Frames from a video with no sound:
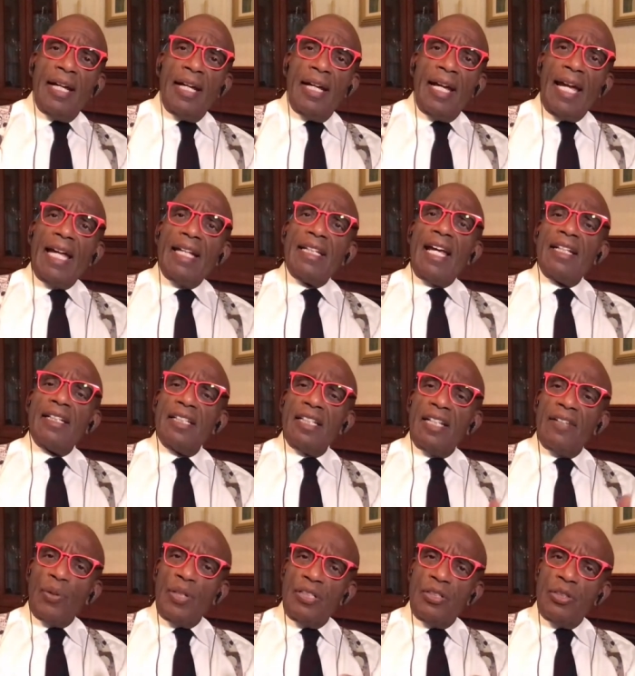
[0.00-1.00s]
And, and
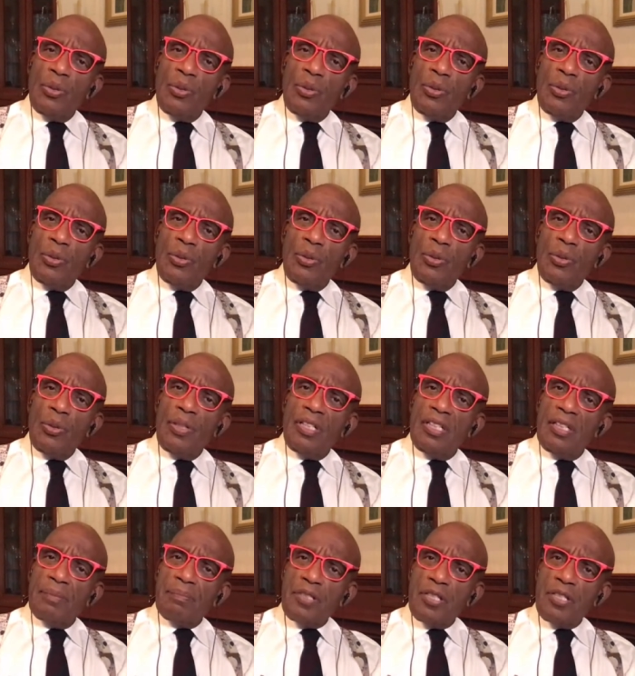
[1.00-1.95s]
if we do it in a